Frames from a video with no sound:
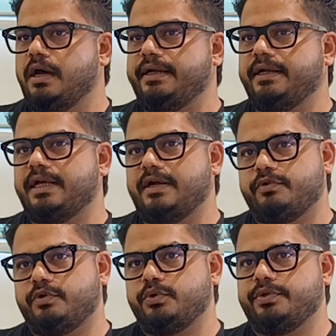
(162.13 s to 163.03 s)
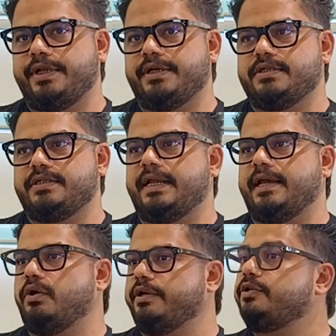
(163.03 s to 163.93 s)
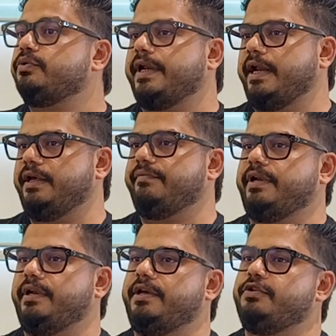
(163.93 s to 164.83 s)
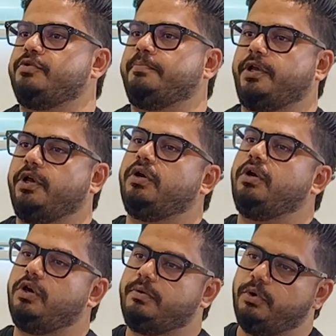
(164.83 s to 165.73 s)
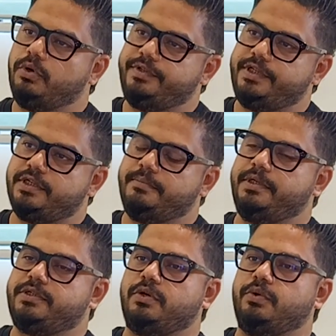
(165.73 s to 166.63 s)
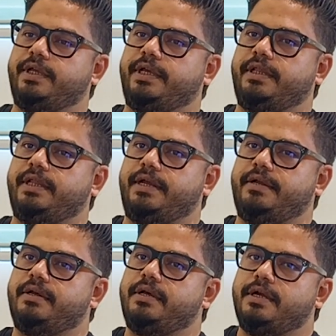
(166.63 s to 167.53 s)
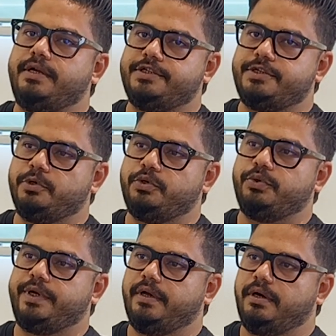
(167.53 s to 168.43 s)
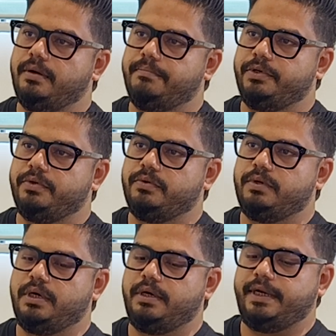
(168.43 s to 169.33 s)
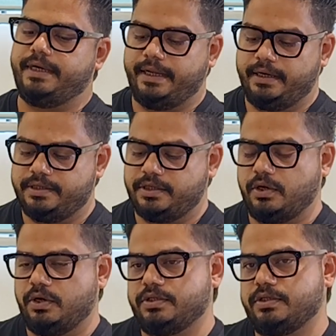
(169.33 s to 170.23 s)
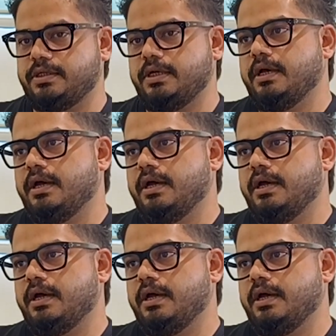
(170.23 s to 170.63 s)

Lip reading: Did that for 2-3 years. Then I got into trading, wherein I used to procure a lot more of these surplus clothing and then distribute to retailers across